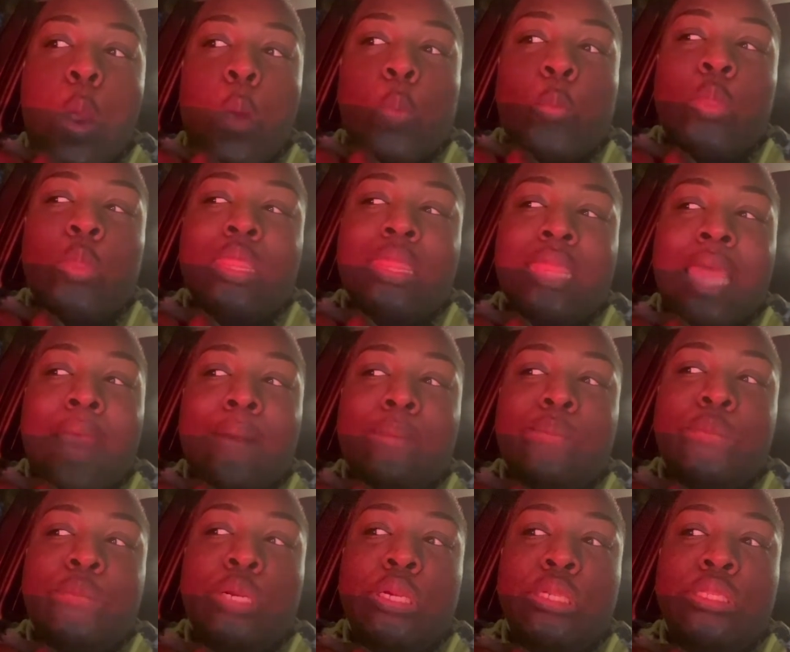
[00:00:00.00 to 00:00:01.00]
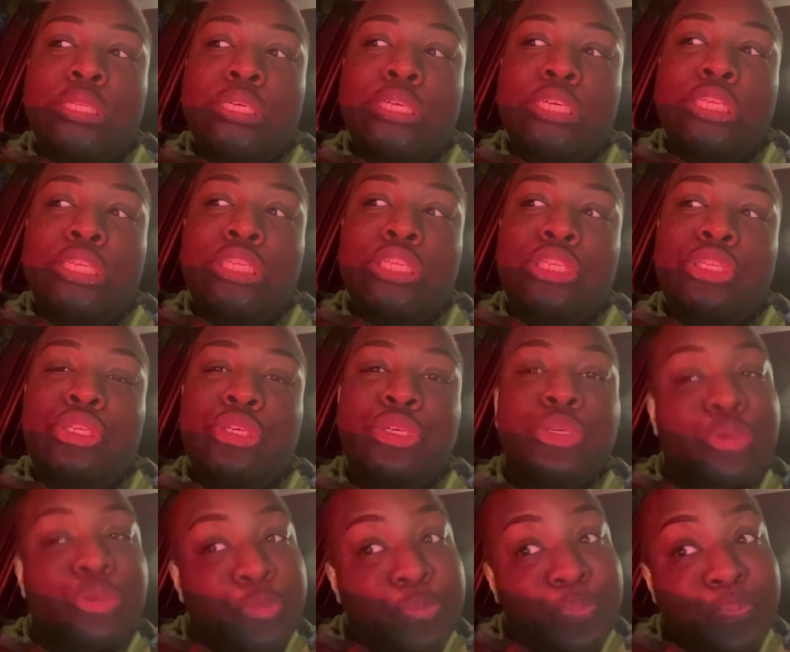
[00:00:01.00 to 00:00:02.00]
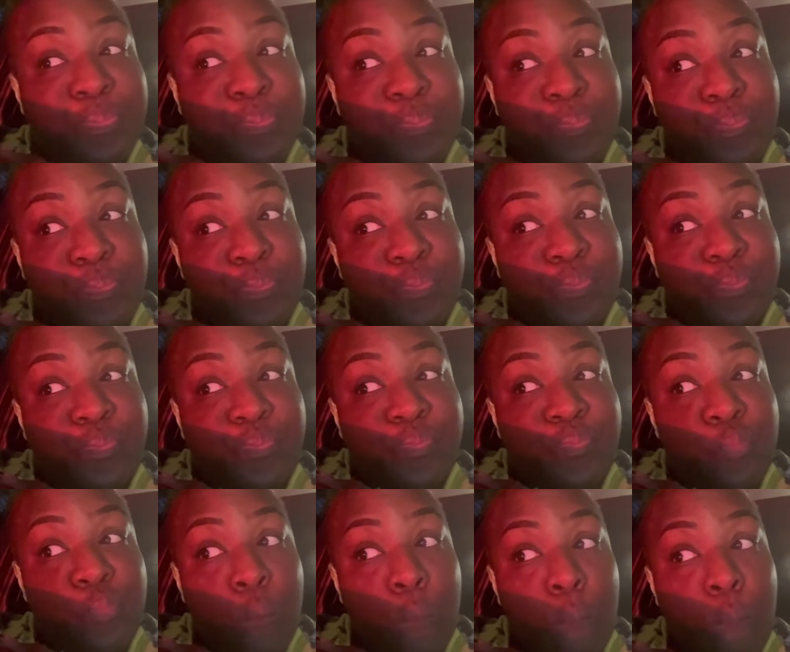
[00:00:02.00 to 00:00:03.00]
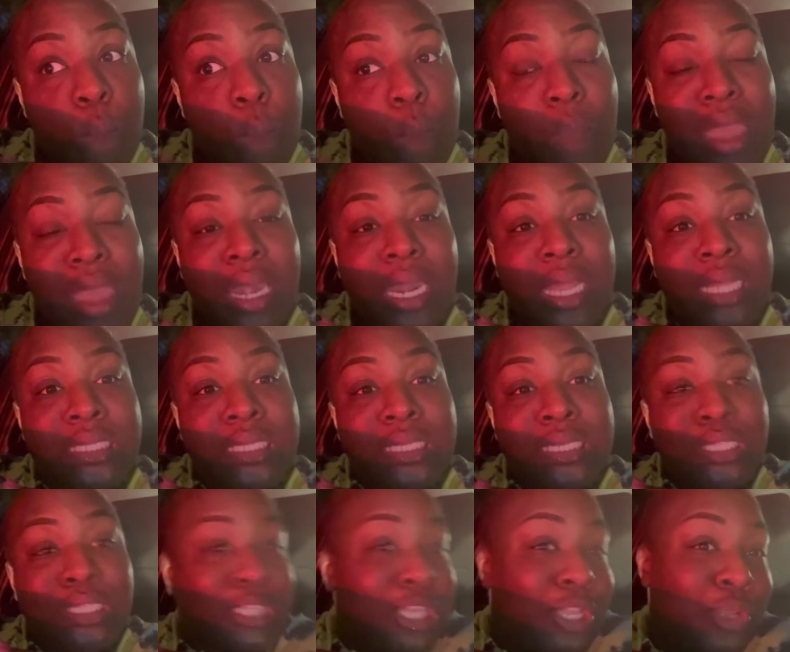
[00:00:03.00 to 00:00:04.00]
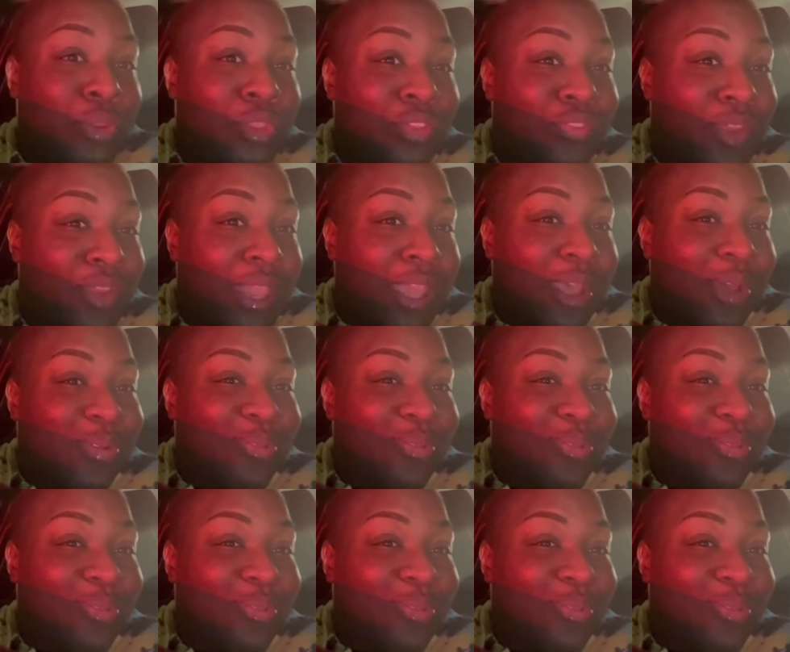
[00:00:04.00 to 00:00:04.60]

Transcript: without further ado, let's continue this video.